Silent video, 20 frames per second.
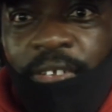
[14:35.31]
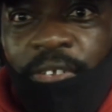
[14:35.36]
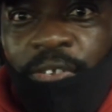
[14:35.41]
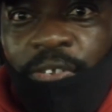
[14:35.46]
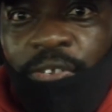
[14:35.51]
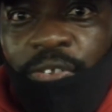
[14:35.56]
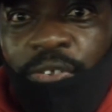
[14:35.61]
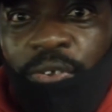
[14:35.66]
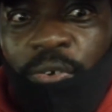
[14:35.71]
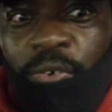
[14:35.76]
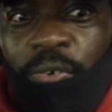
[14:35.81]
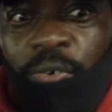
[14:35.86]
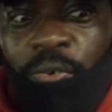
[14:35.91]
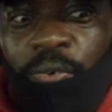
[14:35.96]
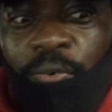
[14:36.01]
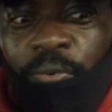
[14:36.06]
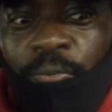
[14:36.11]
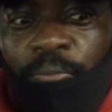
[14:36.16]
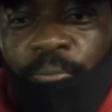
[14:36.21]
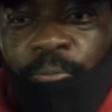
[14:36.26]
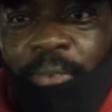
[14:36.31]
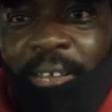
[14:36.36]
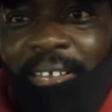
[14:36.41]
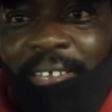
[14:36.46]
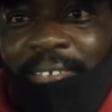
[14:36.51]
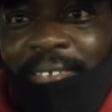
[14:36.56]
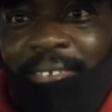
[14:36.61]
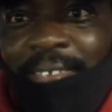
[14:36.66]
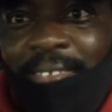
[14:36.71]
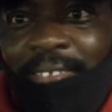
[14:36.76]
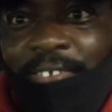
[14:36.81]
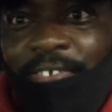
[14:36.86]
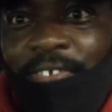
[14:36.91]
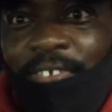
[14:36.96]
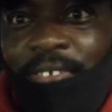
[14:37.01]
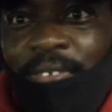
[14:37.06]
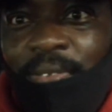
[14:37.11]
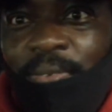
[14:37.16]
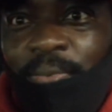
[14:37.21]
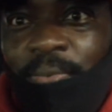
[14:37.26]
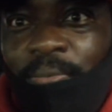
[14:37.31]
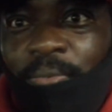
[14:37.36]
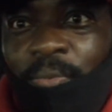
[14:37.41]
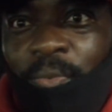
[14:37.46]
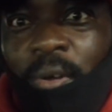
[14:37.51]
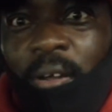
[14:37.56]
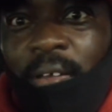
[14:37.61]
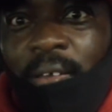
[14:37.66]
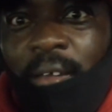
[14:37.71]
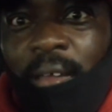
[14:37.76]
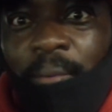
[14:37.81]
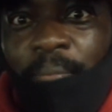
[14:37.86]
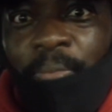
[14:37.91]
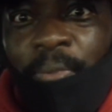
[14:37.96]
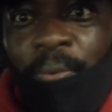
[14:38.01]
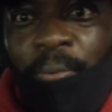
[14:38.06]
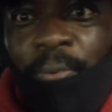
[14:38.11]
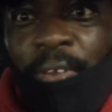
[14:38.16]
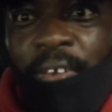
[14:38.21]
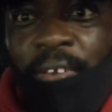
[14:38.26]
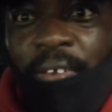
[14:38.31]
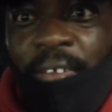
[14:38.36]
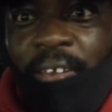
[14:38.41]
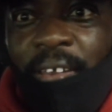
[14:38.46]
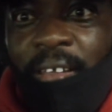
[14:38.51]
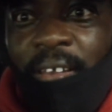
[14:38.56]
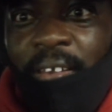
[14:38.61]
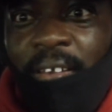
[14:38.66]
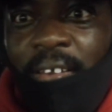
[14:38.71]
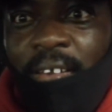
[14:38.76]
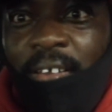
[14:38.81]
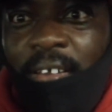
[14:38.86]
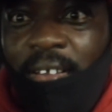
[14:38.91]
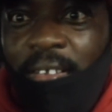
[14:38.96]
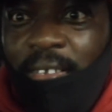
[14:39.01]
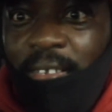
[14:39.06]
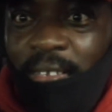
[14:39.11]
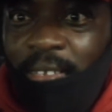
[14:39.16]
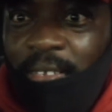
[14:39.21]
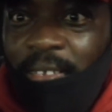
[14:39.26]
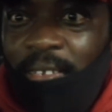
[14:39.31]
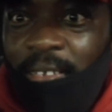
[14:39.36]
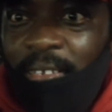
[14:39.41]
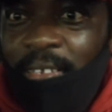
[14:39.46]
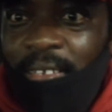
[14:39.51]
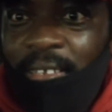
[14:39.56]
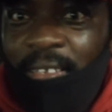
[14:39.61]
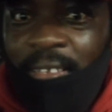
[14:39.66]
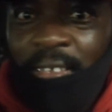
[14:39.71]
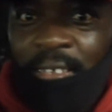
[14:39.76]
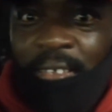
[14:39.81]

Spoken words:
So my sister just wound up the window and I lost